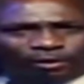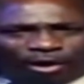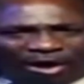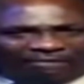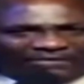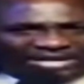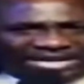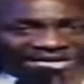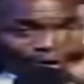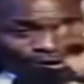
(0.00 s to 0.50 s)

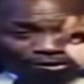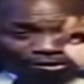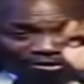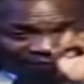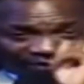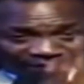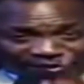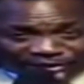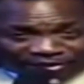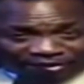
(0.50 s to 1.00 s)
Covenant
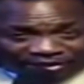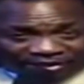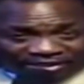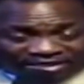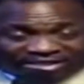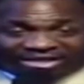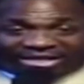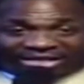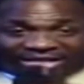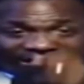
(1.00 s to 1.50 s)

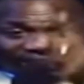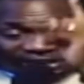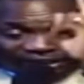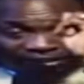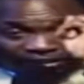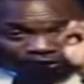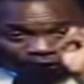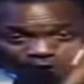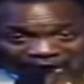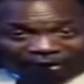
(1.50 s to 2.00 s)
University
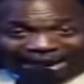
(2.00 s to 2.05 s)
is